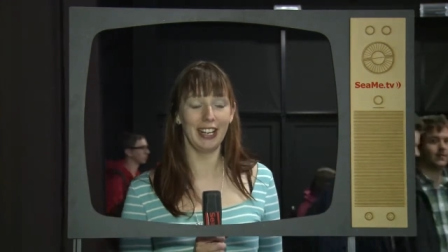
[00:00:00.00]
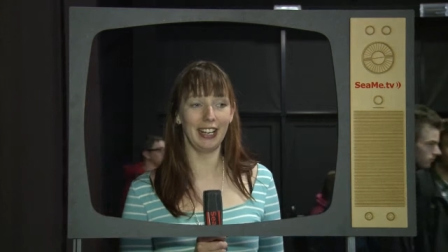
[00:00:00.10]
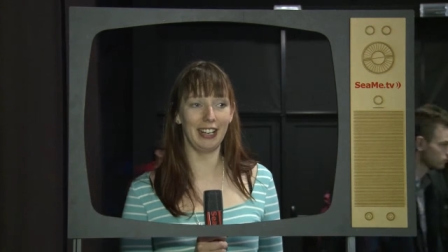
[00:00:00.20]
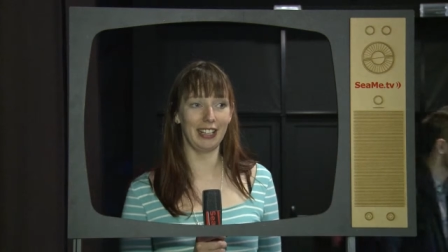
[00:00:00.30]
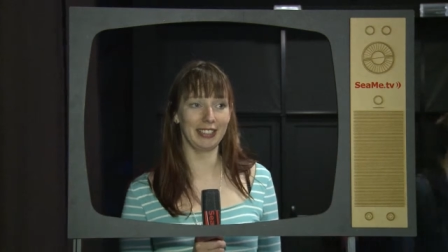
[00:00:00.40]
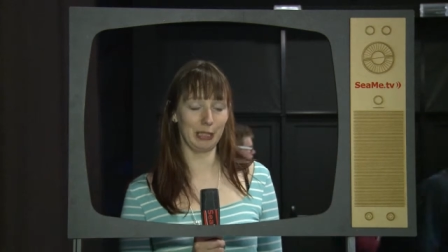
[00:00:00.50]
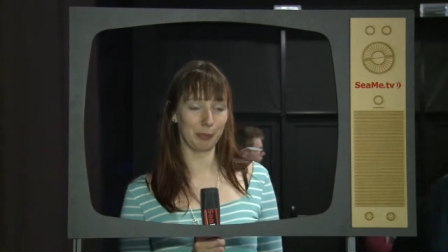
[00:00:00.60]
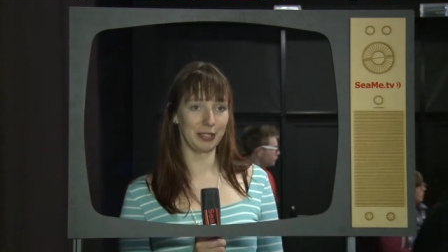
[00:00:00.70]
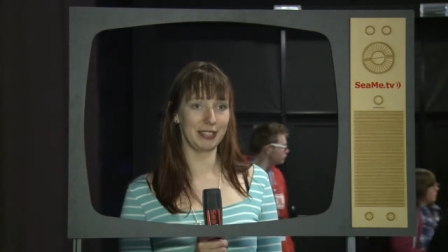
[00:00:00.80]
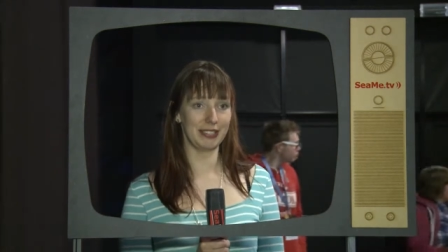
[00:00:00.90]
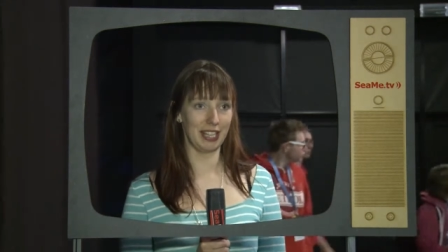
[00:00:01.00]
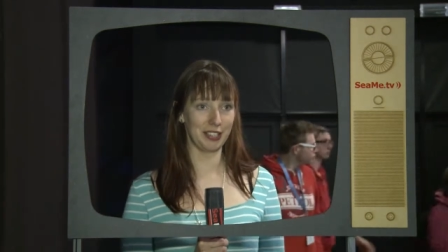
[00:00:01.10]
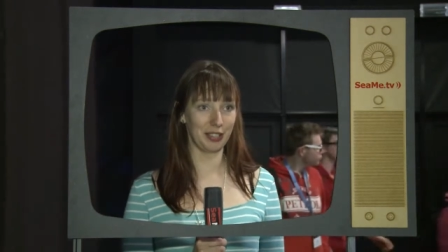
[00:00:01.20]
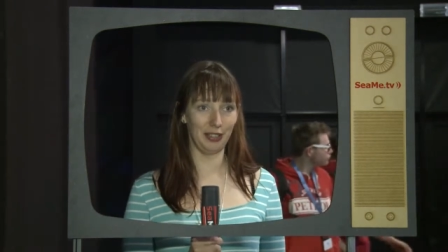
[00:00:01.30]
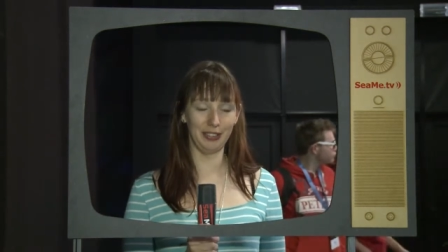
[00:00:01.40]
Uh, I did a
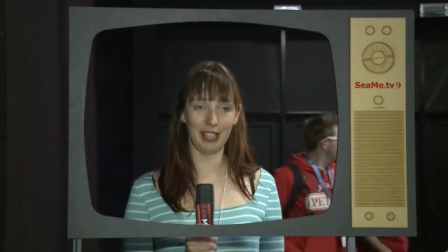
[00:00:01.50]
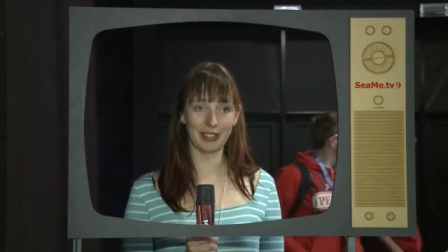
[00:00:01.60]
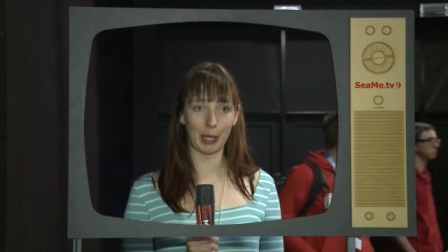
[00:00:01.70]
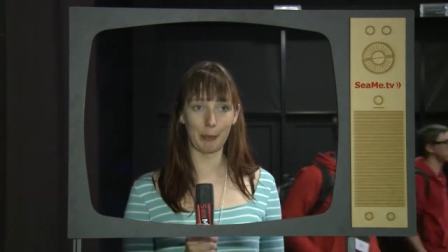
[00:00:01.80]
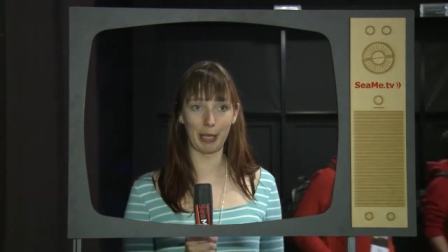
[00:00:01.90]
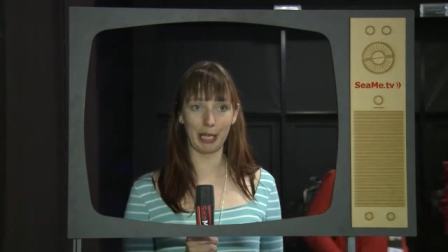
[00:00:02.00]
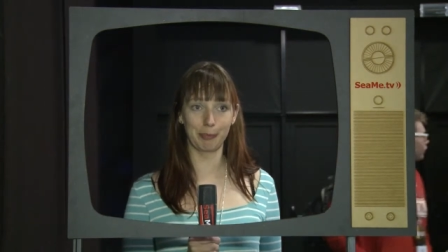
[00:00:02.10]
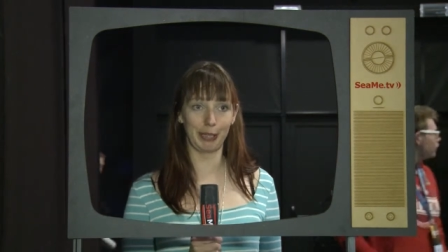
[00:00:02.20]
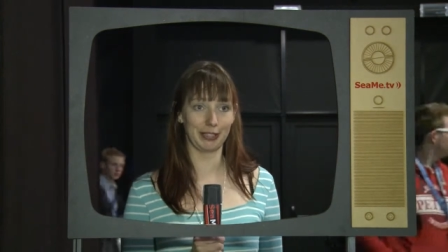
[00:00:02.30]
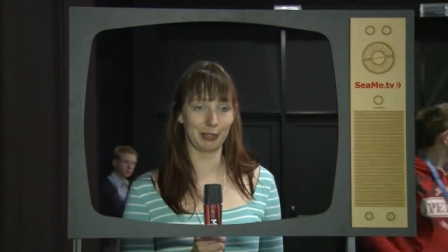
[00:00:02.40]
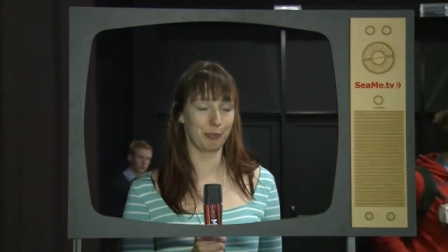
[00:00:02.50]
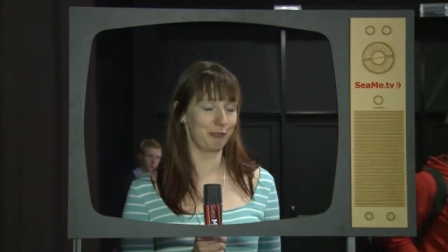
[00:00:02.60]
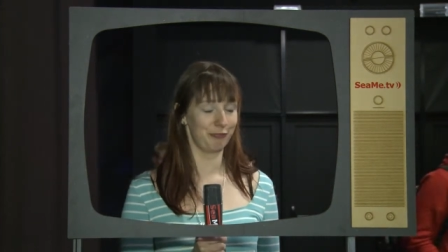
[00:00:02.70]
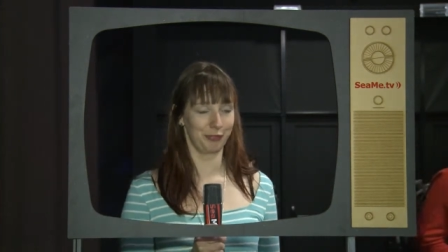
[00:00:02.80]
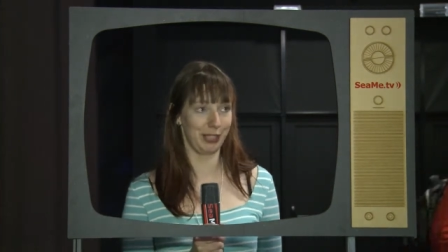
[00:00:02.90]
presentation on that topic because
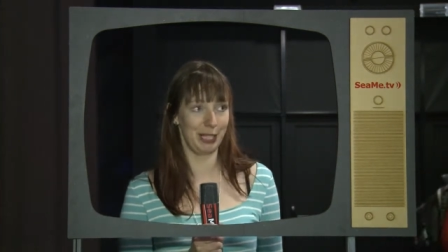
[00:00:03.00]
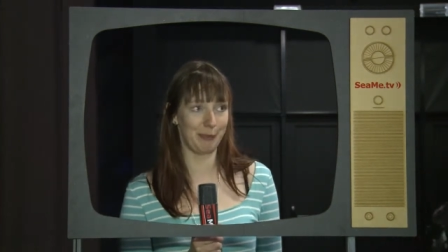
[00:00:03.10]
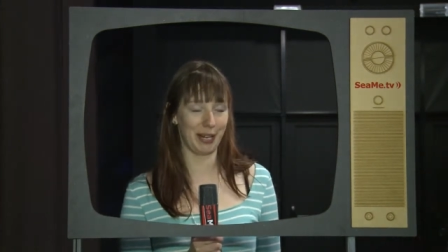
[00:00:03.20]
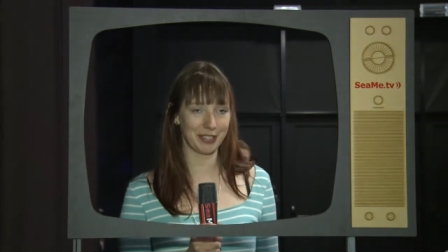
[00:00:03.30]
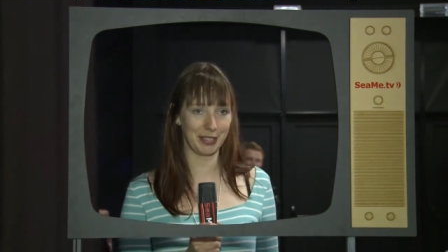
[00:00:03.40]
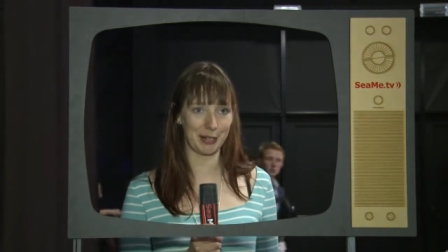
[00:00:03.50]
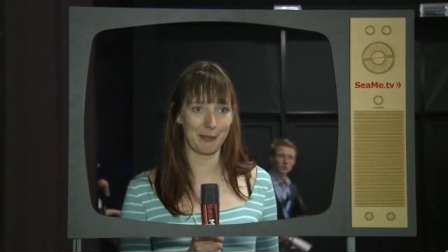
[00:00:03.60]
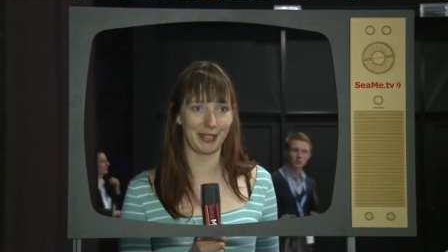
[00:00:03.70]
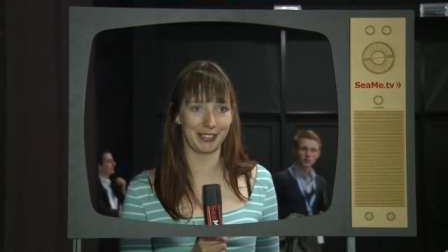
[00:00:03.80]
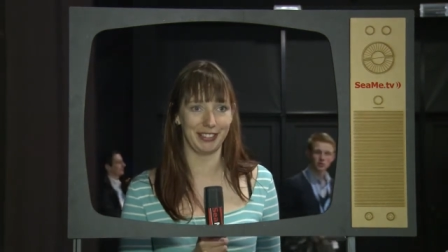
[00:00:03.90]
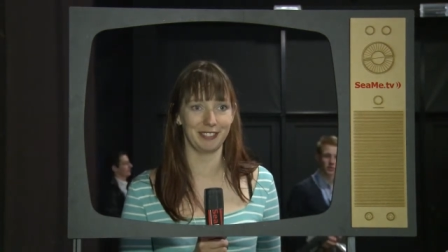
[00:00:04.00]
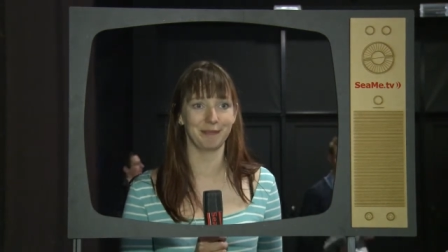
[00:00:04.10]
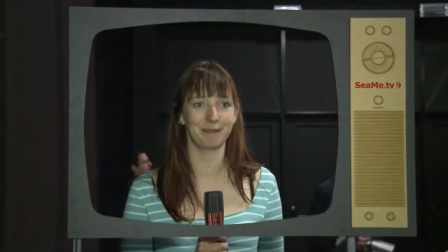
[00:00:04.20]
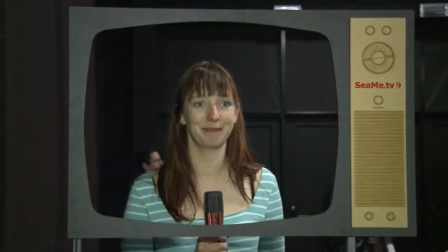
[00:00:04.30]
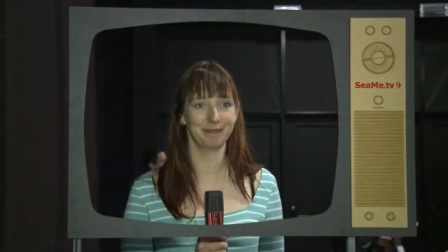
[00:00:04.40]
I'm really passionate about it.
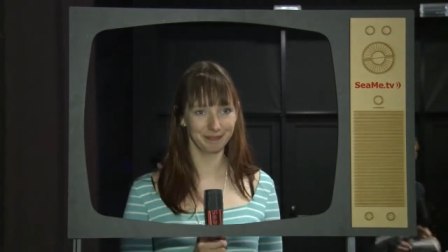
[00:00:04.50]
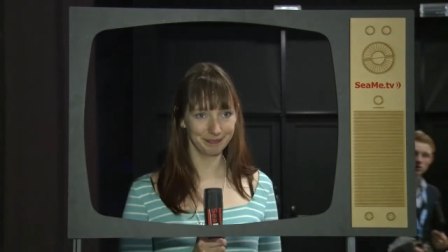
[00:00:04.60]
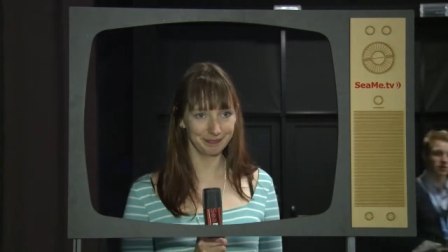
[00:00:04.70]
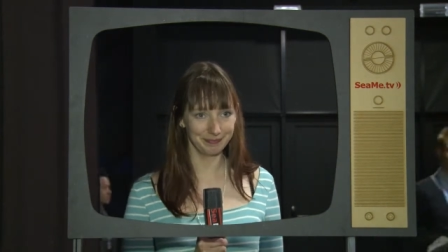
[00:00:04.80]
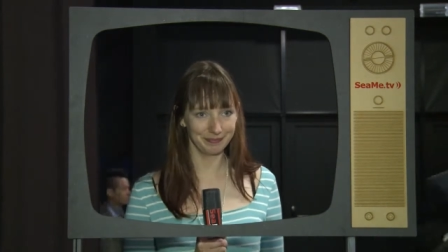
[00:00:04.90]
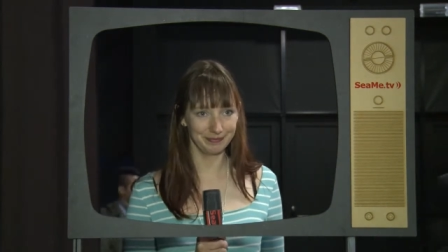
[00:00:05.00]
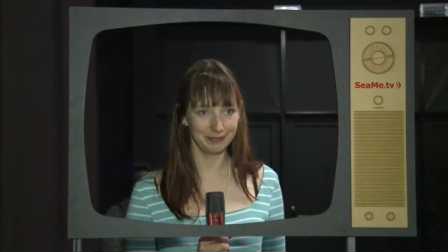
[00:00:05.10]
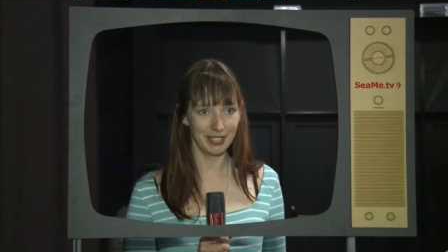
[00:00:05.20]
And what do you work with?